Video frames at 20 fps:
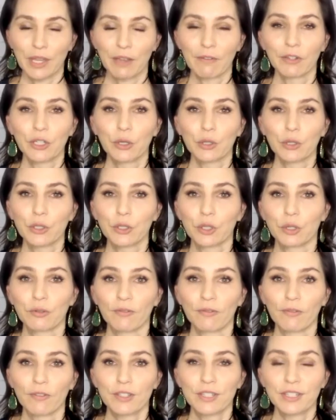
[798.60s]
even though
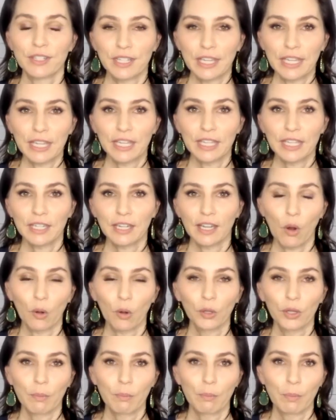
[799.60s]
you're seeing
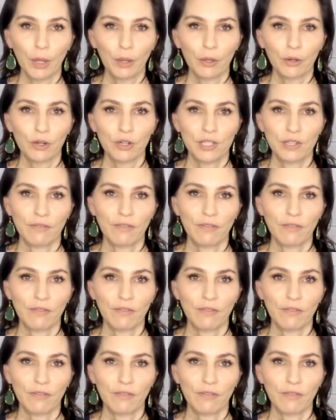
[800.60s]
all the builders